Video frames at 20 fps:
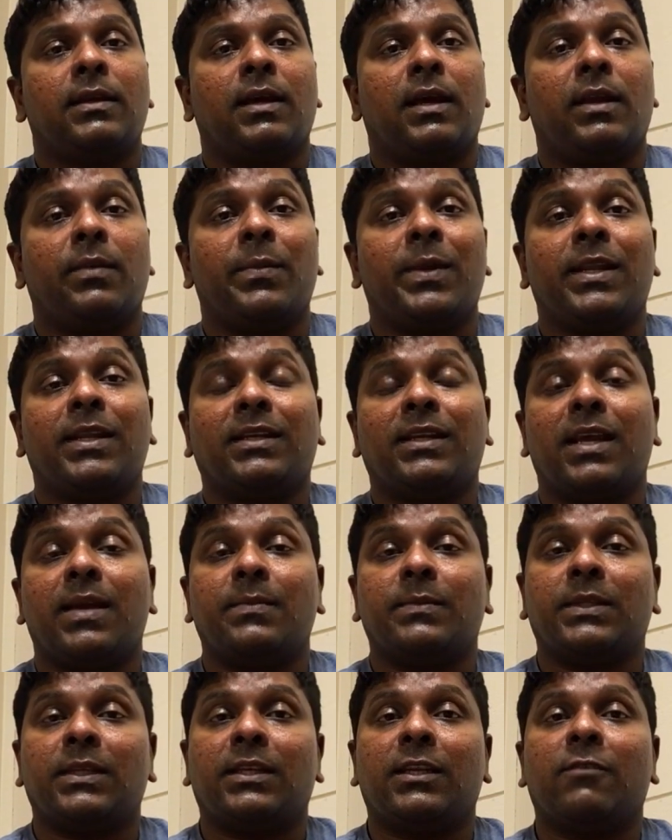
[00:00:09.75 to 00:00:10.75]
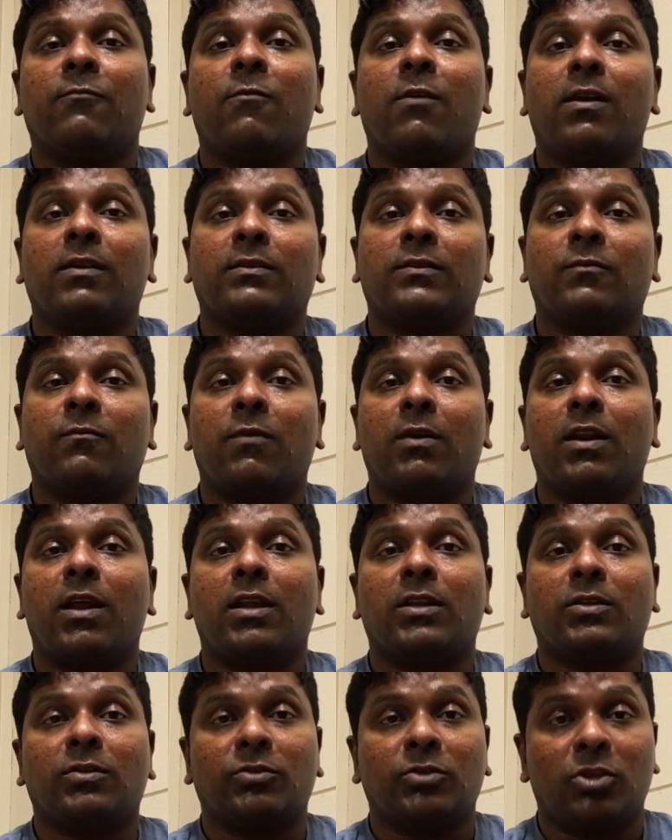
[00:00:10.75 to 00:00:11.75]
and many times it involves one
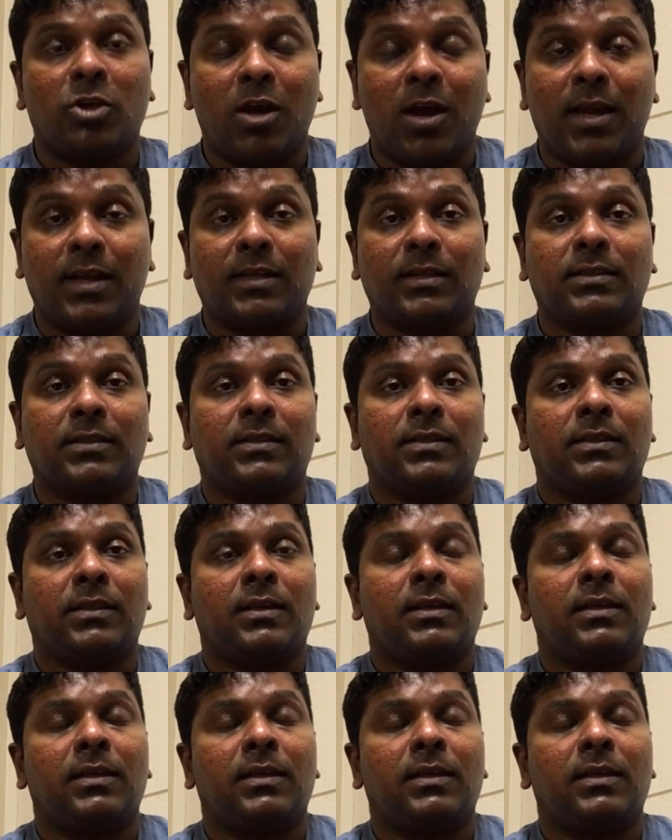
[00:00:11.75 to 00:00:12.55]
or two joints